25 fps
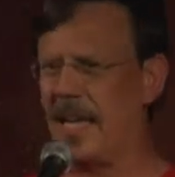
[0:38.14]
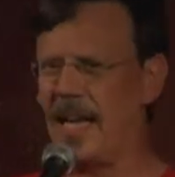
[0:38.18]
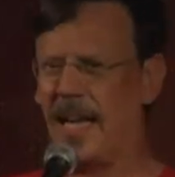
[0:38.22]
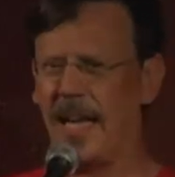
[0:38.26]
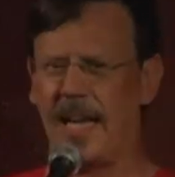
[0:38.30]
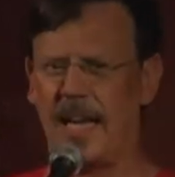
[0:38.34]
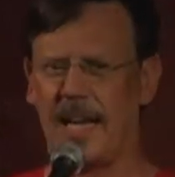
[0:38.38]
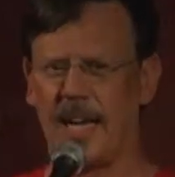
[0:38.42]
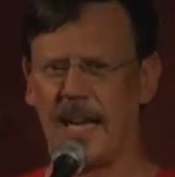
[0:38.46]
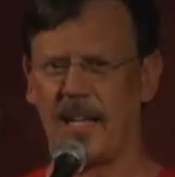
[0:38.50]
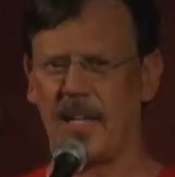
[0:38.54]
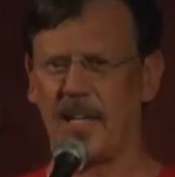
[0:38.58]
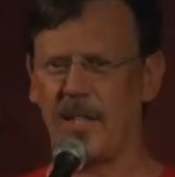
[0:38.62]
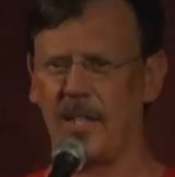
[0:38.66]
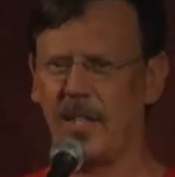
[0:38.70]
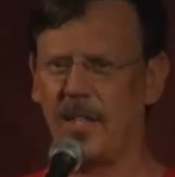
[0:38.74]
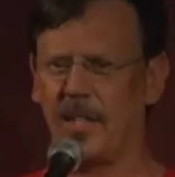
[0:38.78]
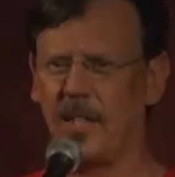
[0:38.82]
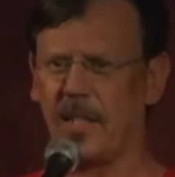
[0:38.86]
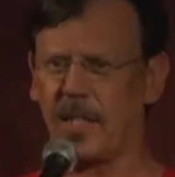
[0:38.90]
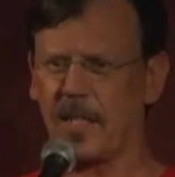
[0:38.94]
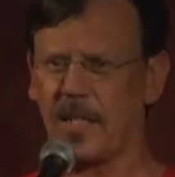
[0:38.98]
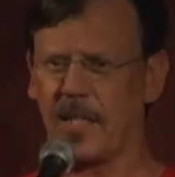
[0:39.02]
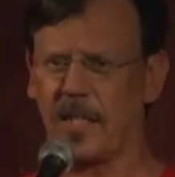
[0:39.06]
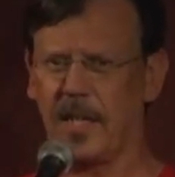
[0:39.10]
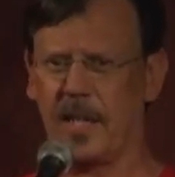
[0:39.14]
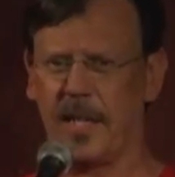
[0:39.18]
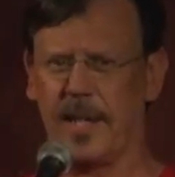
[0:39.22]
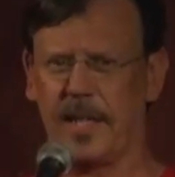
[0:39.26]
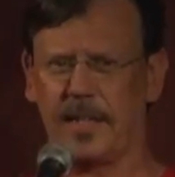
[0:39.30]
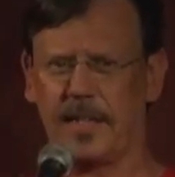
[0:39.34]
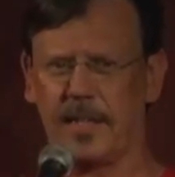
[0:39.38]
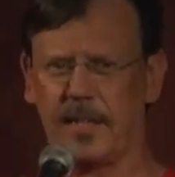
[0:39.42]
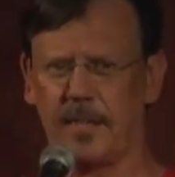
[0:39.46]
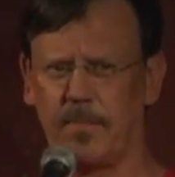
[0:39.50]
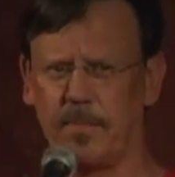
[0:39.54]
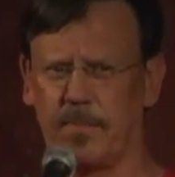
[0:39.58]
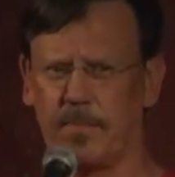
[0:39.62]
And I look at
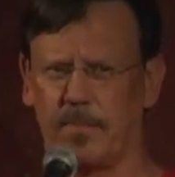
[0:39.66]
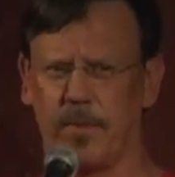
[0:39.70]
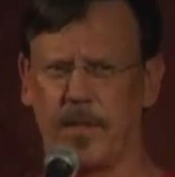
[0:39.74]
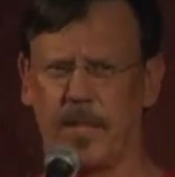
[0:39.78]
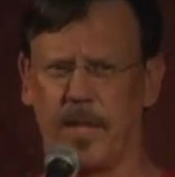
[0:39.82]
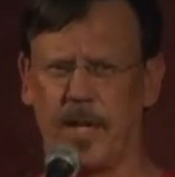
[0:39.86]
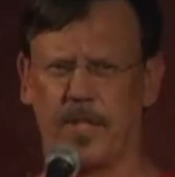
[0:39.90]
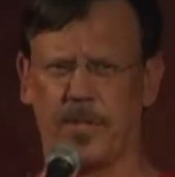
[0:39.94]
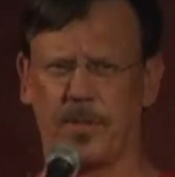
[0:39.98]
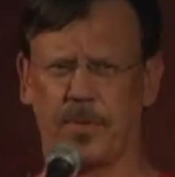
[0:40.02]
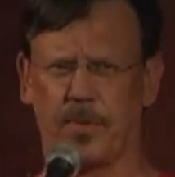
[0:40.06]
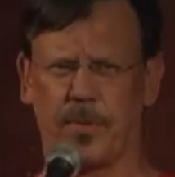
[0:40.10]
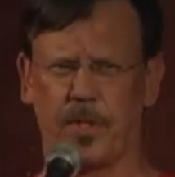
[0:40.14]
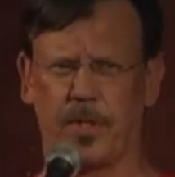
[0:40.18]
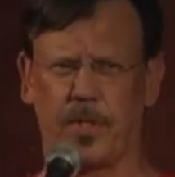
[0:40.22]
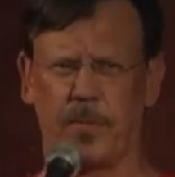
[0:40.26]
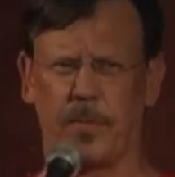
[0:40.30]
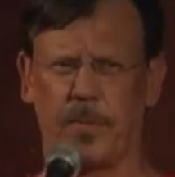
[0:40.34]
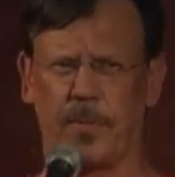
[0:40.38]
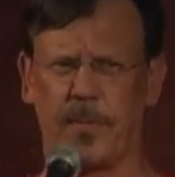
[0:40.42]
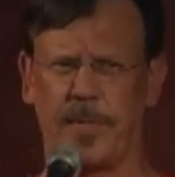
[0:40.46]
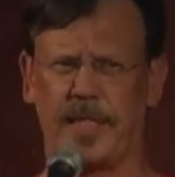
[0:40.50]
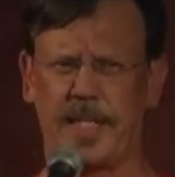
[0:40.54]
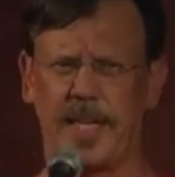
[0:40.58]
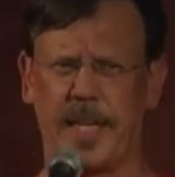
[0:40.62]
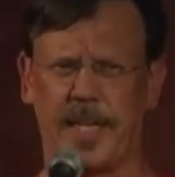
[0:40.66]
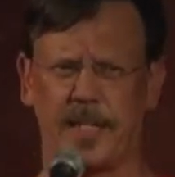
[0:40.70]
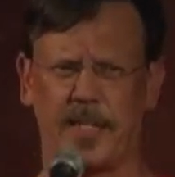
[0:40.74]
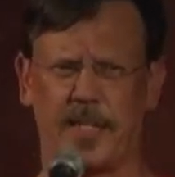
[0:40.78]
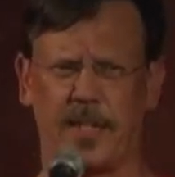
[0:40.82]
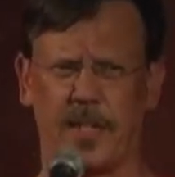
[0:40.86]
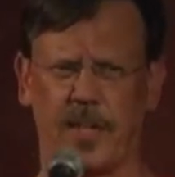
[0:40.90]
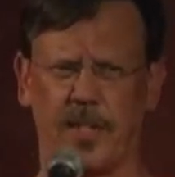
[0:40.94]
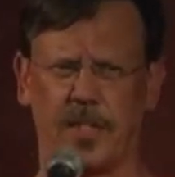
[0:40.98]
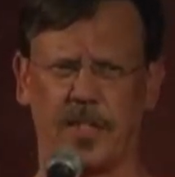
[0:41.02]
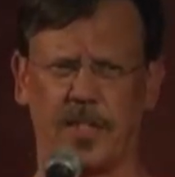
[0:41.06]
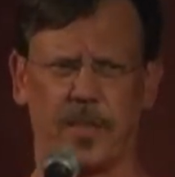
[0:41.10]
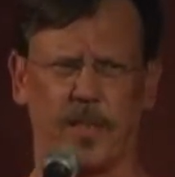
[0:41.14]
the lunchroom, and we take
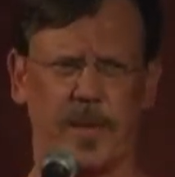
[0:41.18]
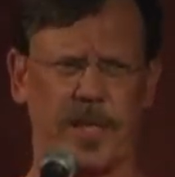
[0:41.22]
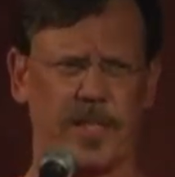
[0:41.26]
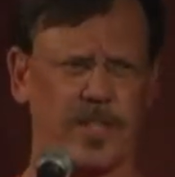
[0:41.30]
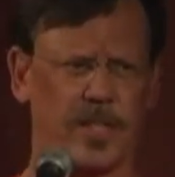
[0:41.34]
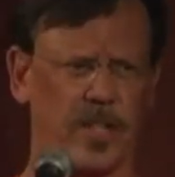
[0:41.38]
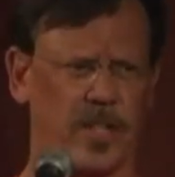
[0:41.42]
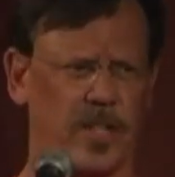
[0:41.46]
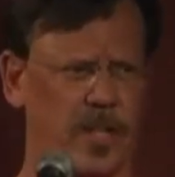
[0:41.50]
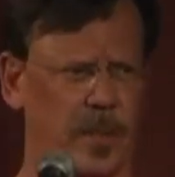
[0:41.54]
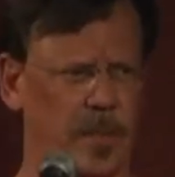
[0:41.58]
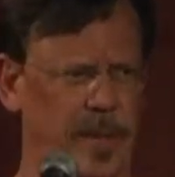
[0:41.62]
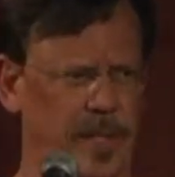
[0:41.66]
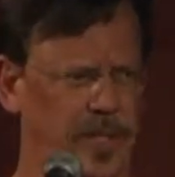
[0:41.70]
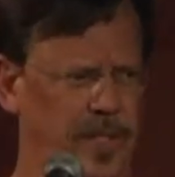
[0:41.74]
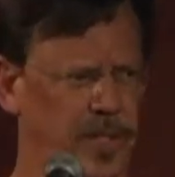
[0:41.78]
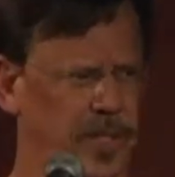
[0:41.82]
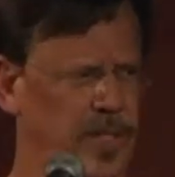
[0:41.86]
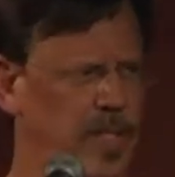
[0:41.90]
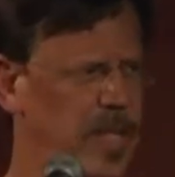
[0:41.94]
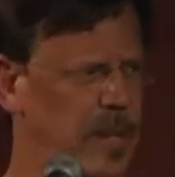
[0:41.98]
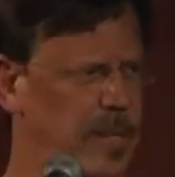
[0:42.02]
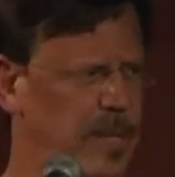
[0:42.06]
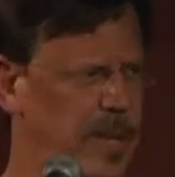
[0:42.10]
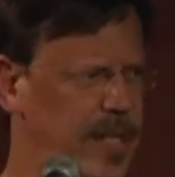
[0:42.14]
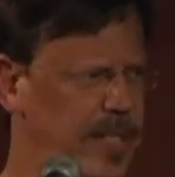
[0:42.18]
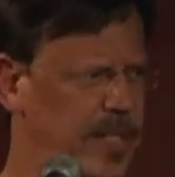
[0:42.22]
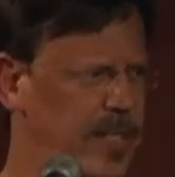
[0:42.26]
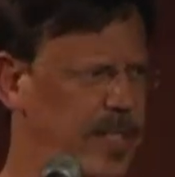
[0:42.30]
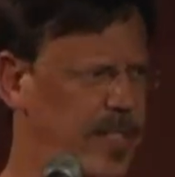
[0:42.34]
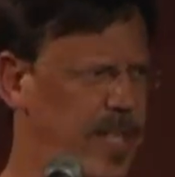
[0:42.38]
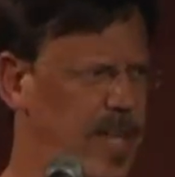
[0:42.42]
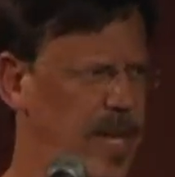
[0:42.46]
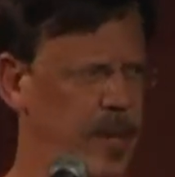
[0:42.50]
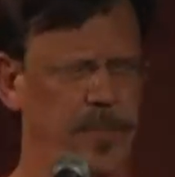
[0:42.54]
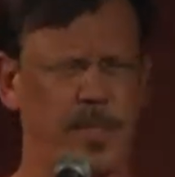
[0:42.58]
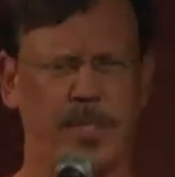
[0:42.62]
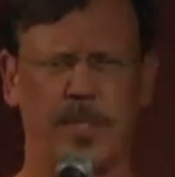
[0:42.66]
turns to make sure nobody took anybody's
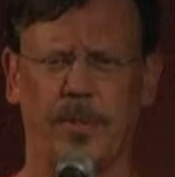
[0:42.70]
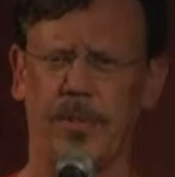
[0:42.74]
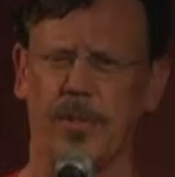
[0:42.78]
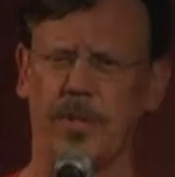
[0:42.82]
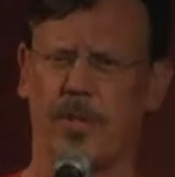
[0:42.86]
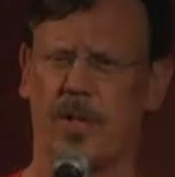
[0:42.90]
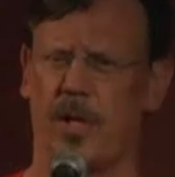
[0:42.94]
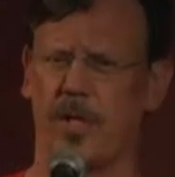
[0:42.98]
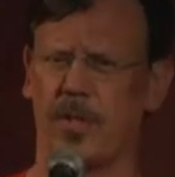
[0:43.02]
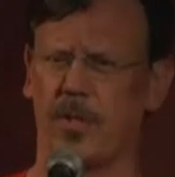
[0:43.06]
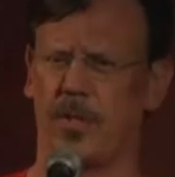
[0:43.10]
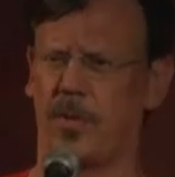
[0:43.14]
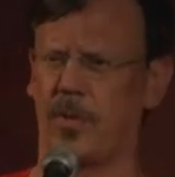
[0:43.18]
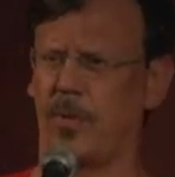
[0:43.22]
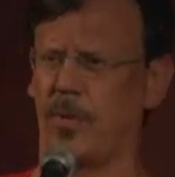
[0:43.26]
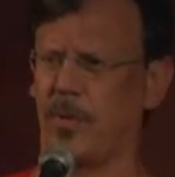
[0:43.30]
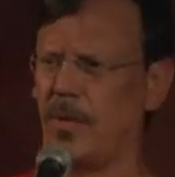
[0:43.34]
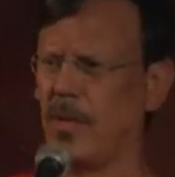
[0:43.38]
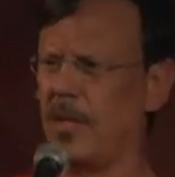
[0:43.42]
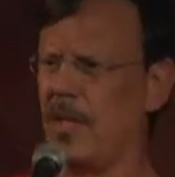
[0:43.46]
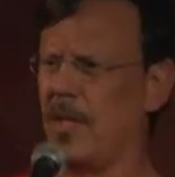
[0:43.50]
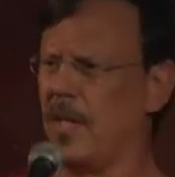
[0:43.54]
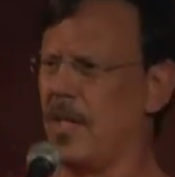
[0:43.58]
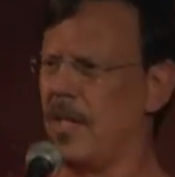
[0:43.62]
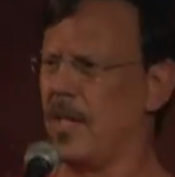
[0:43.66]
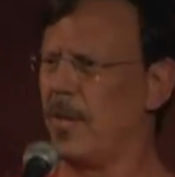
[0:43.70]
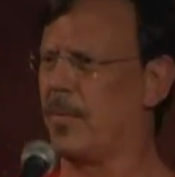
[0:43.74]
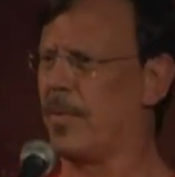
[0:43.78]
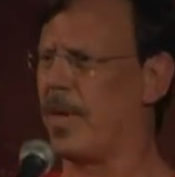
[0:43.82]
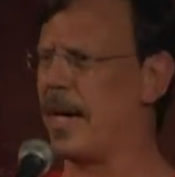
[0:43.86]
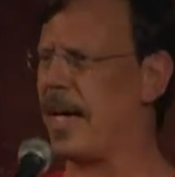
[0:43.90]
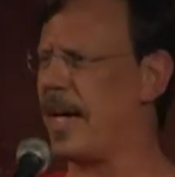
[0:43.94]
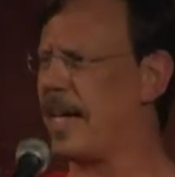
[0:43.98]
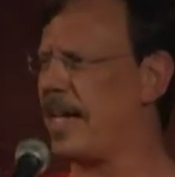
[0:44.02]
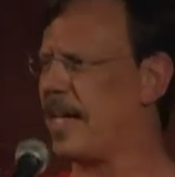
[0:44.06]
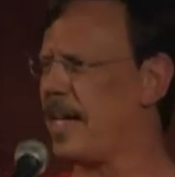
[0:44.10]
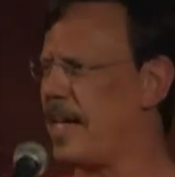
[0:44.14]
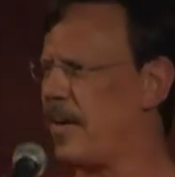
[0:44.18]
sandwich. It was all cool. We're
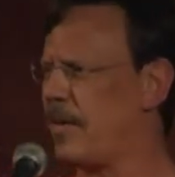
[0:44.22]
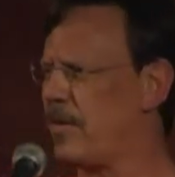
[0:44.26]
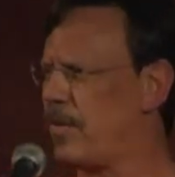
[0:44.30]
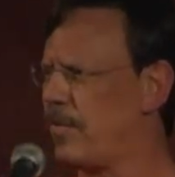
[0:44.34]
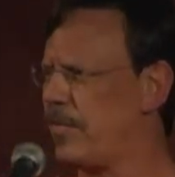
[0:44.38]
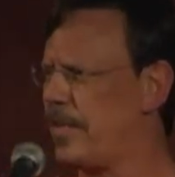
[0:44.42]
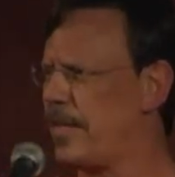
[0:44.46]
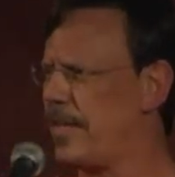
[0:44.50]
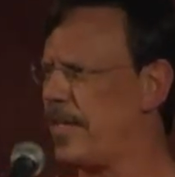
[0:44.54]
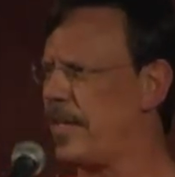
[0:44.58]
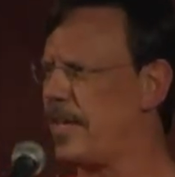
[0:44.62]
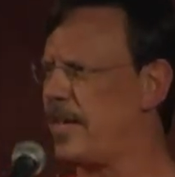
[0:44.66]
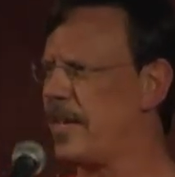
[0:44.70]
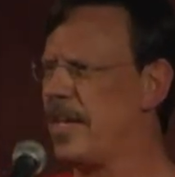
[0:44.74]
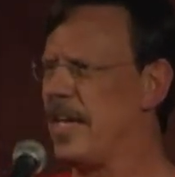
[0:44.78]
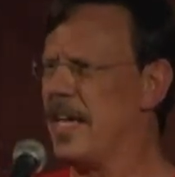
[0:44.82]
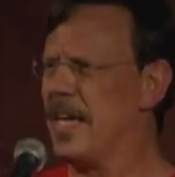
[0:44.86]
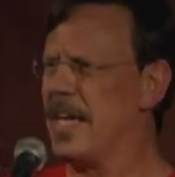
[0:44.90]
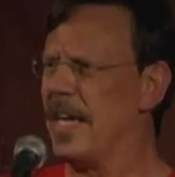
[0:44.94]
hanging out over there.